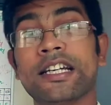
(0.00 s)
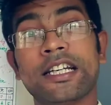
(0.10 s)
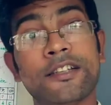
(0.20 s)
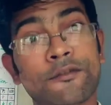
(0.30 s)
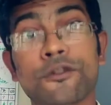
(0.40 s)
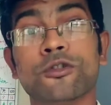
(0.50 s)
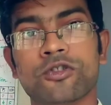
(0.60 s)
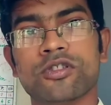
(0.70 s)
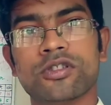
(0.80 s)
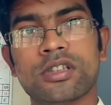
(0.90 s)
in
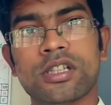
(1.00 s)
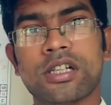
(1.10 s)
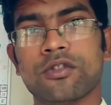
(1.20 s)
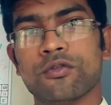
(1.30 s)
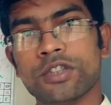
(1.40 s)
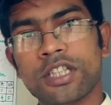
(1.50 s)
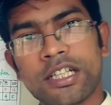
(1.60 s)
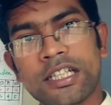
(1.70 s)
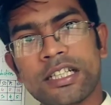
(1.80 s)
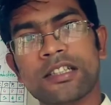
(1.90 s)
food, we are
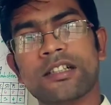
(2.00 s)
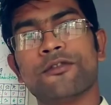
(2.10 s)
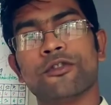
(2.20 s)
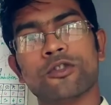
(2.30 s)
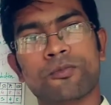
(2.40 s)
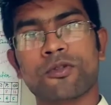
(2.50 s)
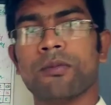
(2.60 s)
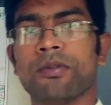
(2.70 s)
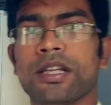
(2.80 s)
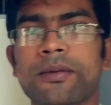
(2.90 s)
in the food
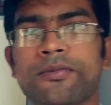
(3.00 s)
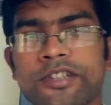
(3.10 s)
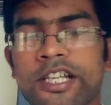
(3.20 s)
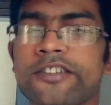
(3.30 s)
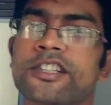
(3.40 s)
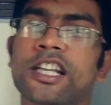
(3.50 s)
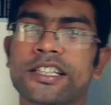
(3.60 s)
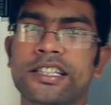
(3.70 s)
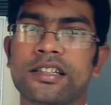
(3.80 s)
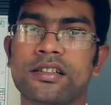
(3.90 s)
problems
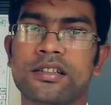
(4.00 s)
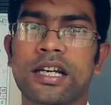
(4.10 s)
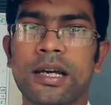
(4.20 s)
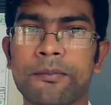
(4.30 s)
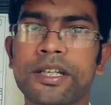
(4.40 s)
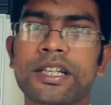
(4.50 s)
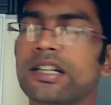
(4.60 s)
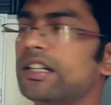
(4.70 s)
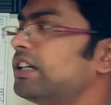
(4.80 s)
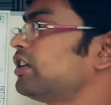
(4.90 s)
nationally. Every
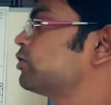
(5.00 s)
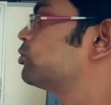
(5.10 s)
year